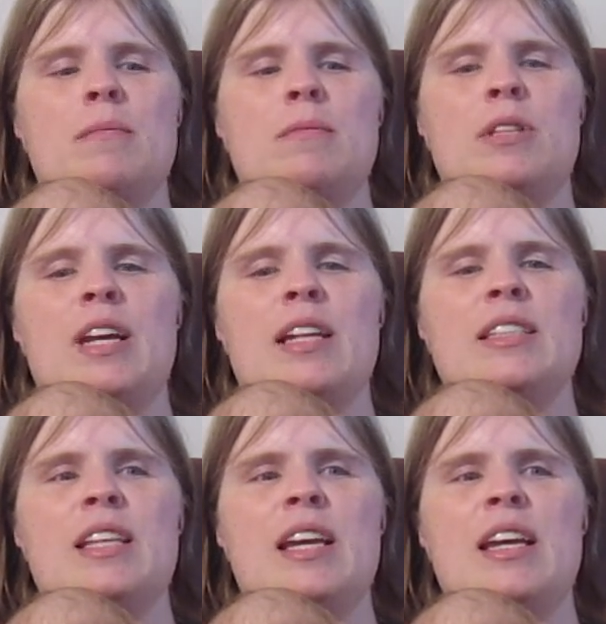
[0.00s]
The
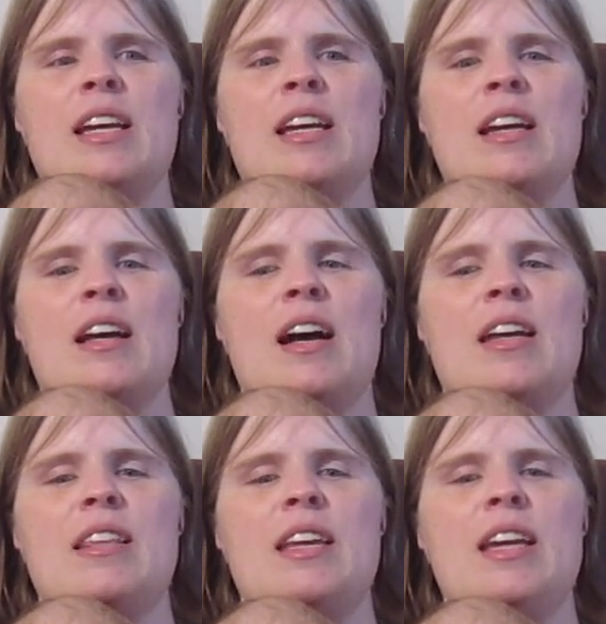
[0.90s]
next thing
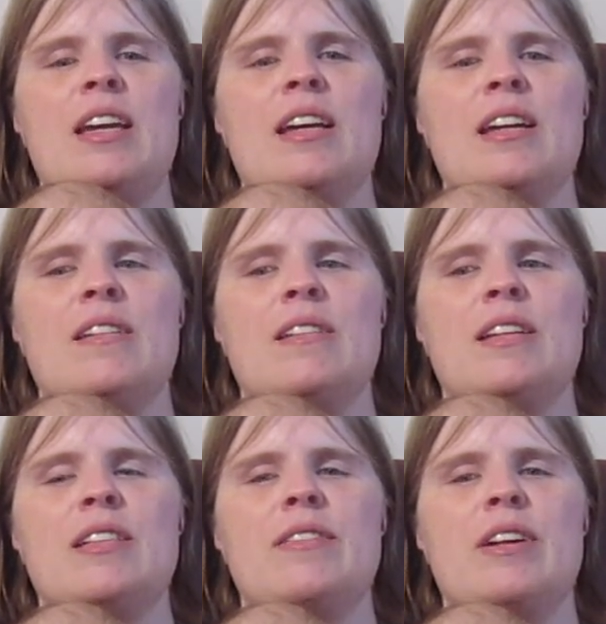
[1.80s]
I think
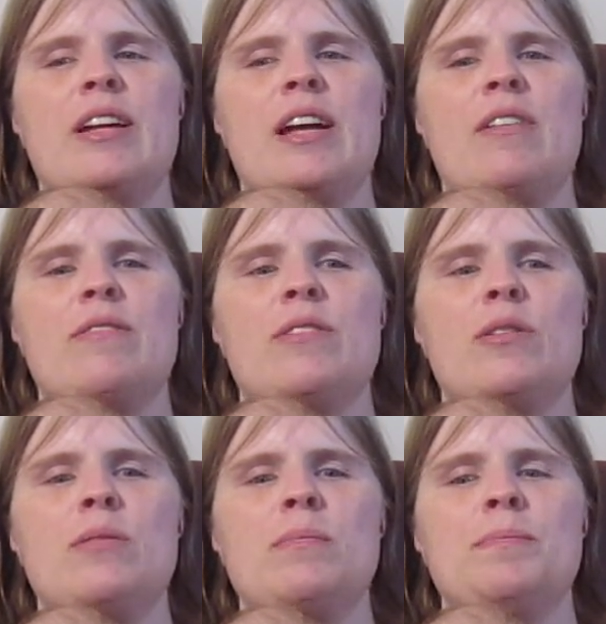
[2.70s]
that is very
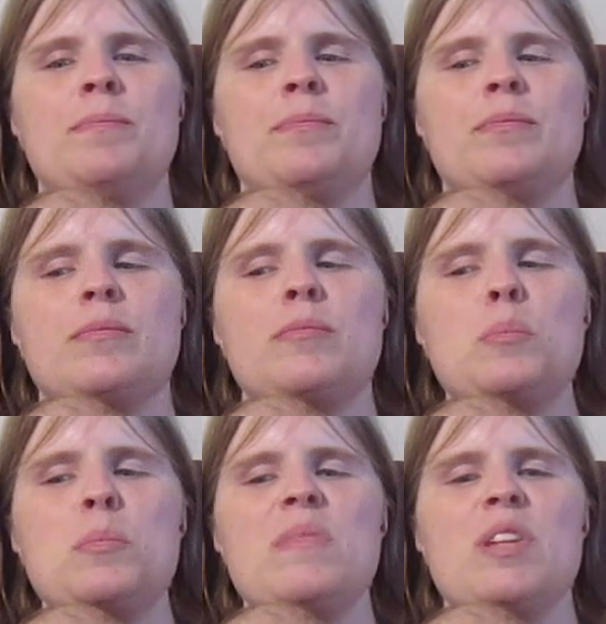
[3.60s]
helpful
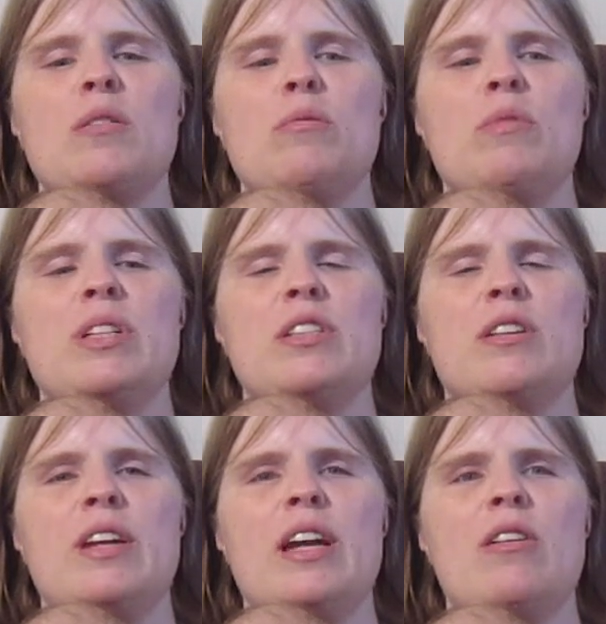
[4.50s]
when
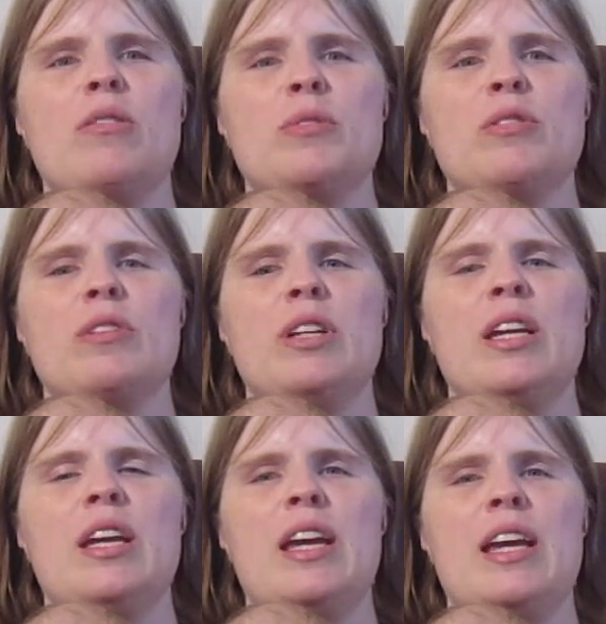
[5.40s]
starting out
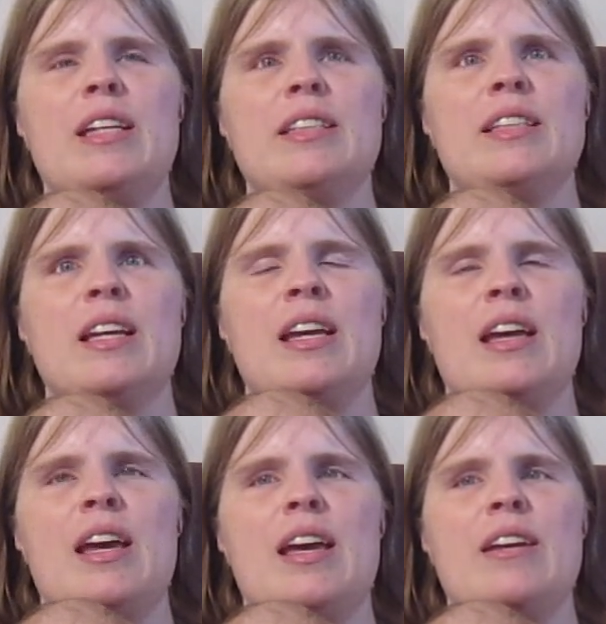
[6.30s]
homeschooling is
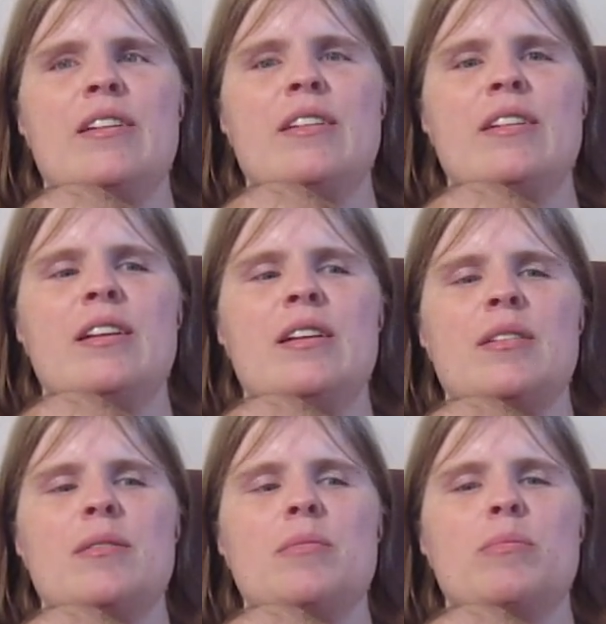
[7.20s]
a good
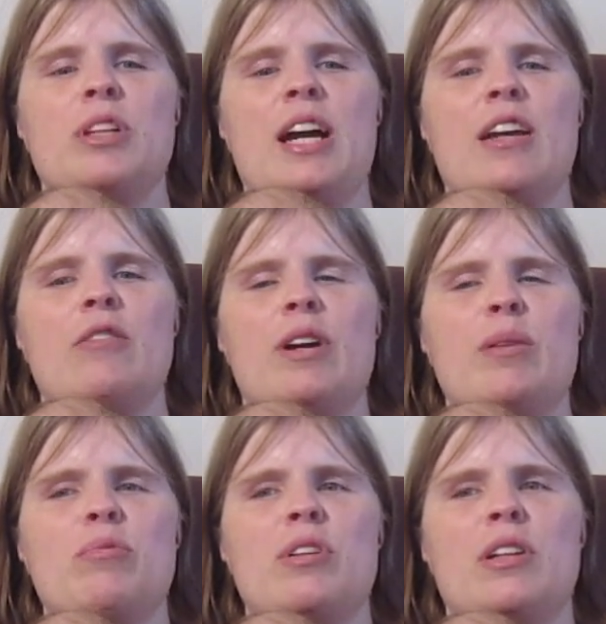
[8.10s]
black and
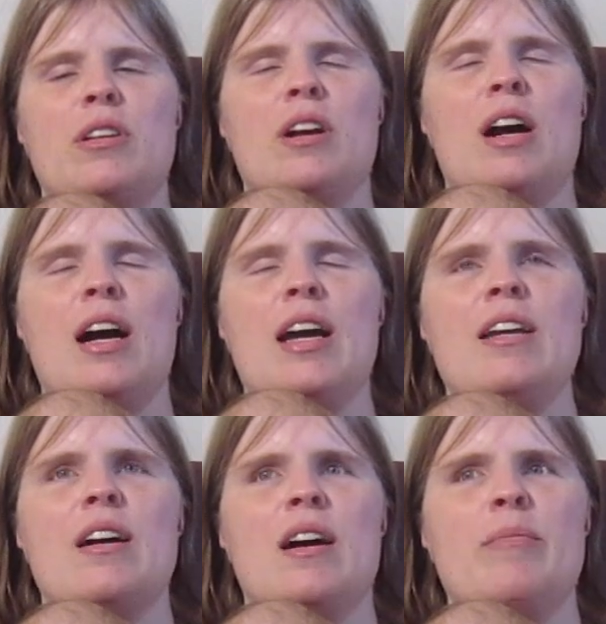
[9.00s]
white printer. I
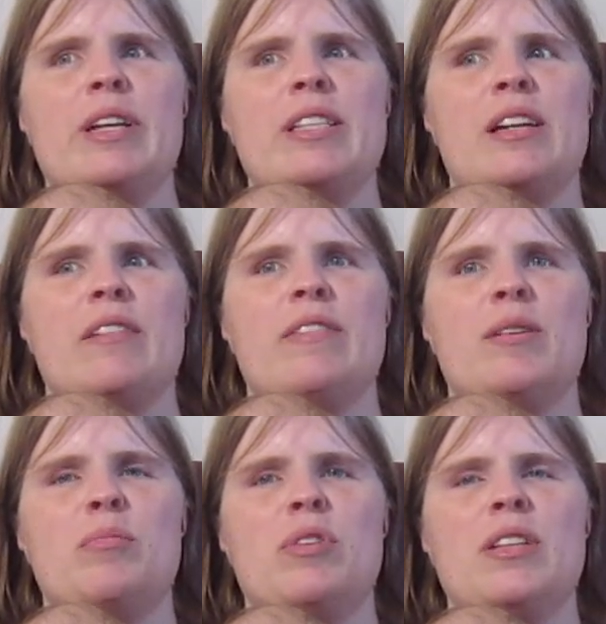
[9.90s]
got myself
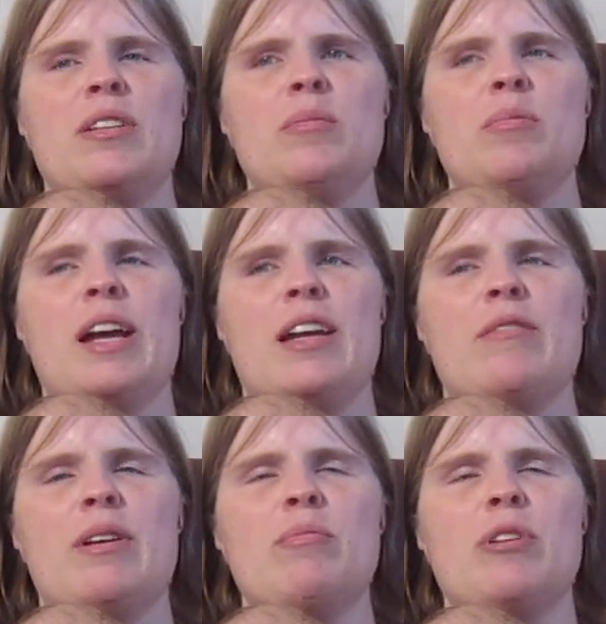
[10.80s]
a Brother black
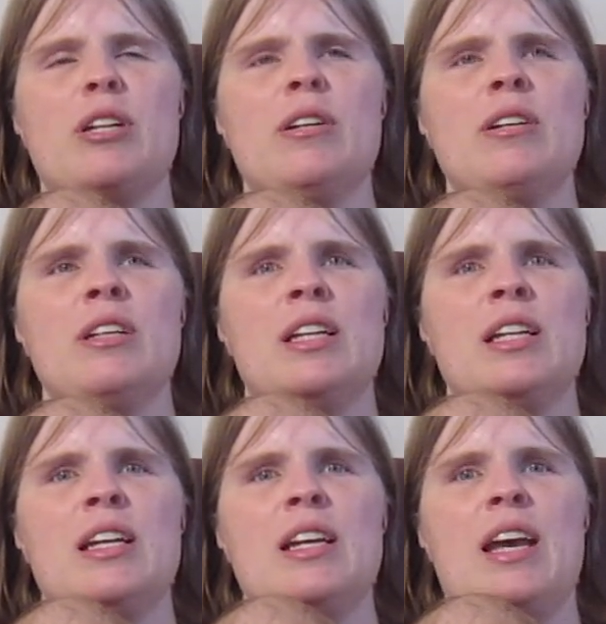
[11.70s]
and white printer,
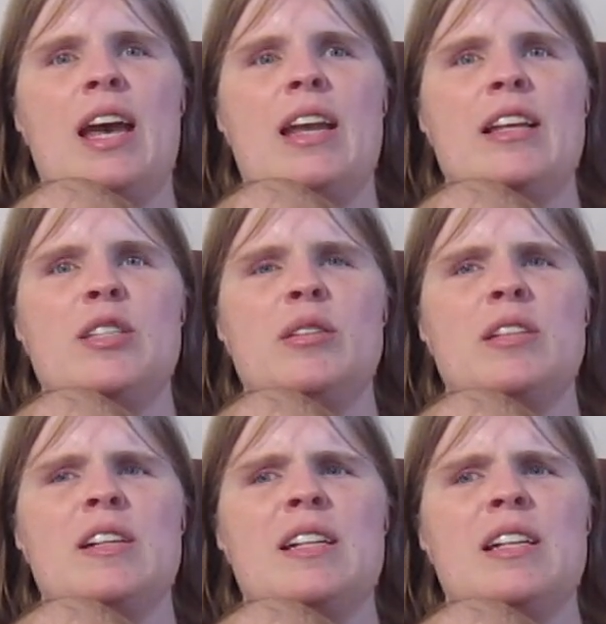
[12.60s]
and it's
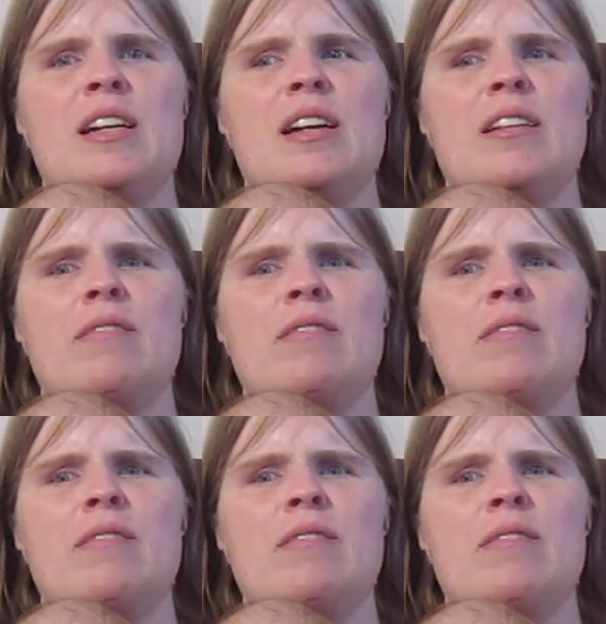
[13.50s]
done a